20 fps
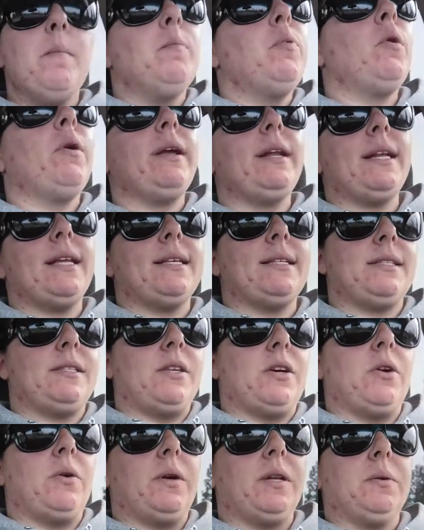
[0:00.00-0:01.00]
Point is,
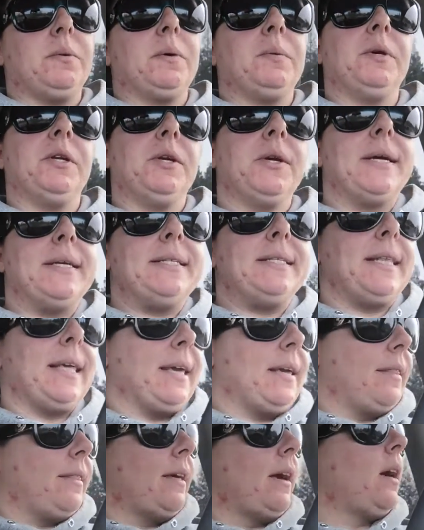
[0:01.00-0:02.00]
though, anyway, what do you guys
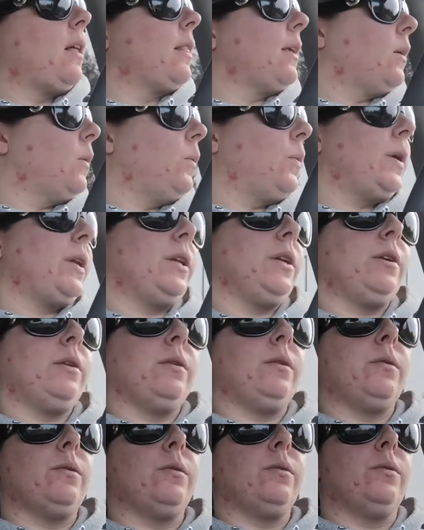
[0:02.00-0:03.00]
think of that? Like, what do
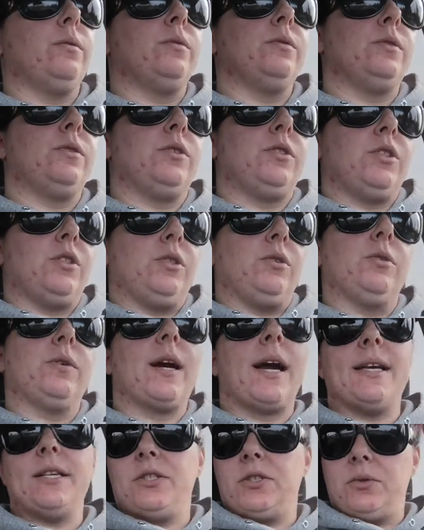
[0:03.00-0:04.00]
you, do you
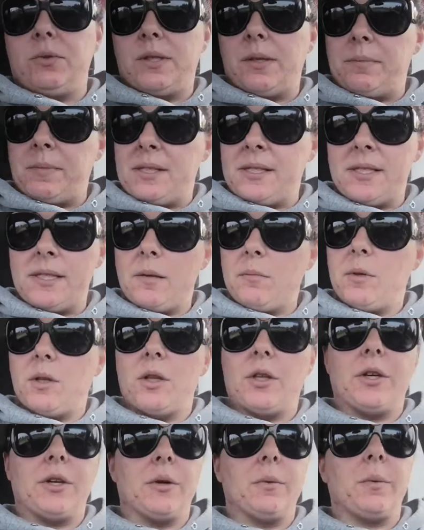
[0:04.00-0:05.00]
guys do something
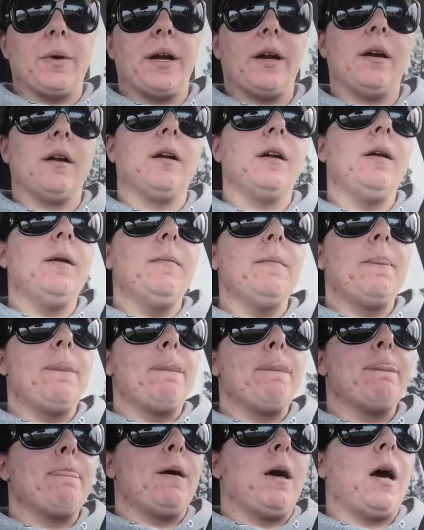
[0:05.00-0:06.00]
similar where,
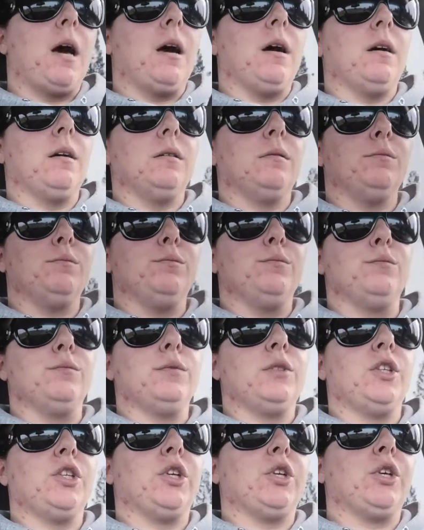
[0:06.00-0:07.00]
um,
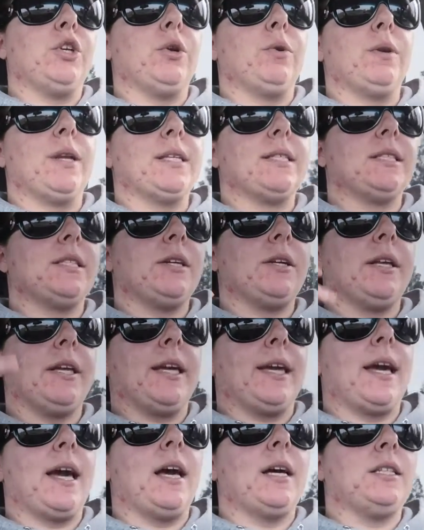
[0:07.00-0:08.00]
you know, you don't necessarily
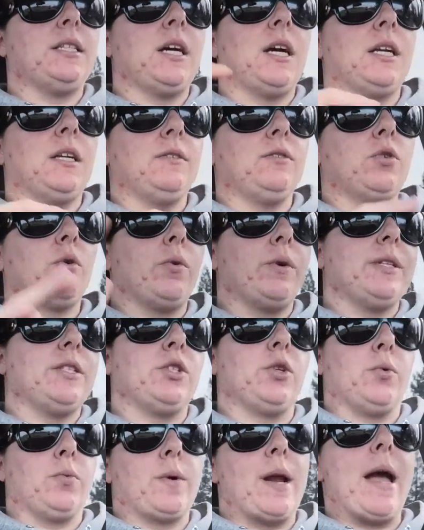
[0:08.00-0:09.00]
get a ton of toys
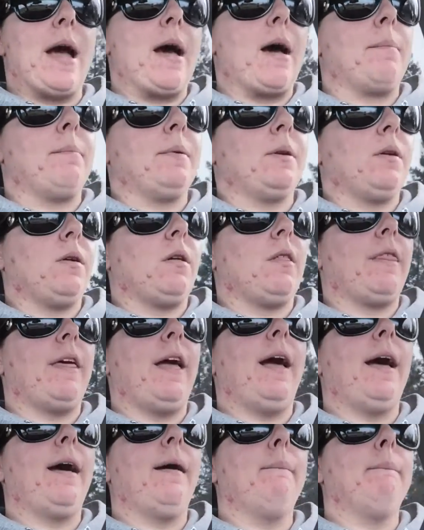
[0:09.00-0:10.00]
to wrap and all
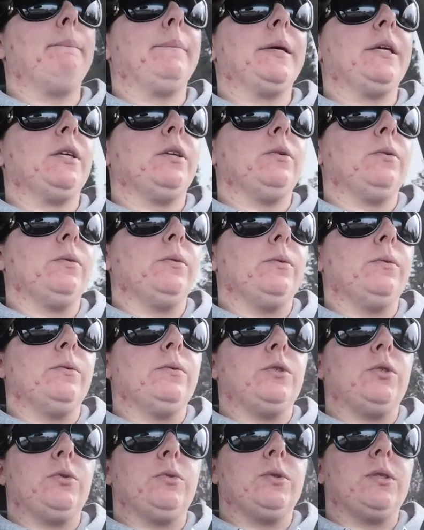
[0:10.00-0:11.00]
that, but you
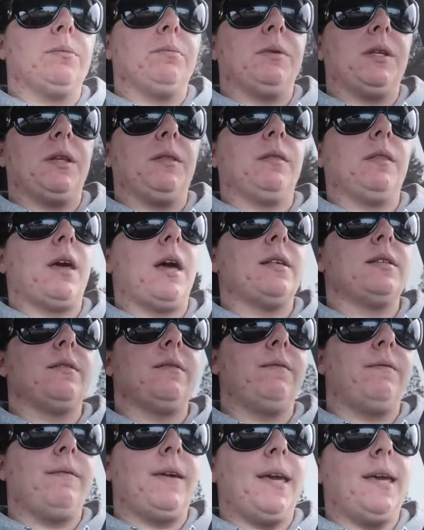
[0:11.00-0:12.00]
do something as a
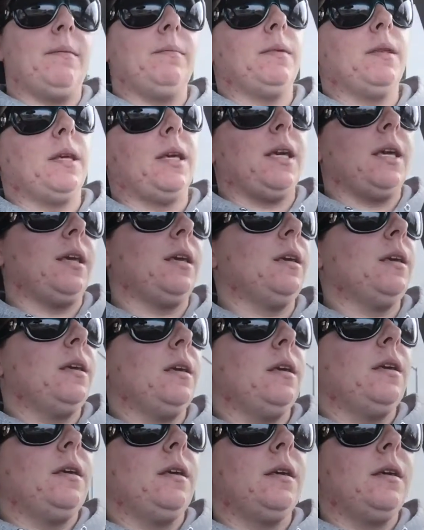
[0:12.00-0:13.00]
family
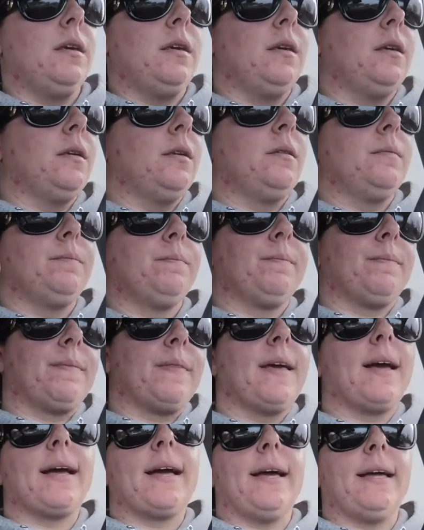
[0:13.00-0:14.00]

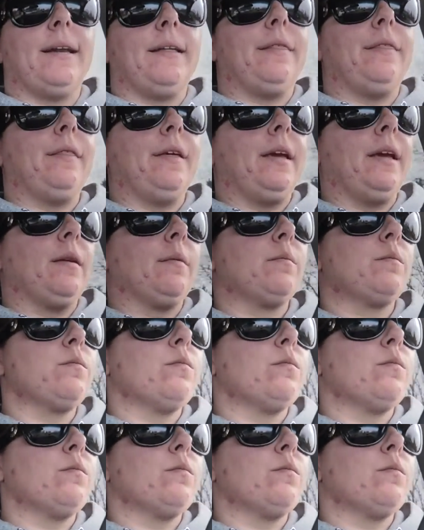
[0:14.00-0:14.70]
that kind of thing.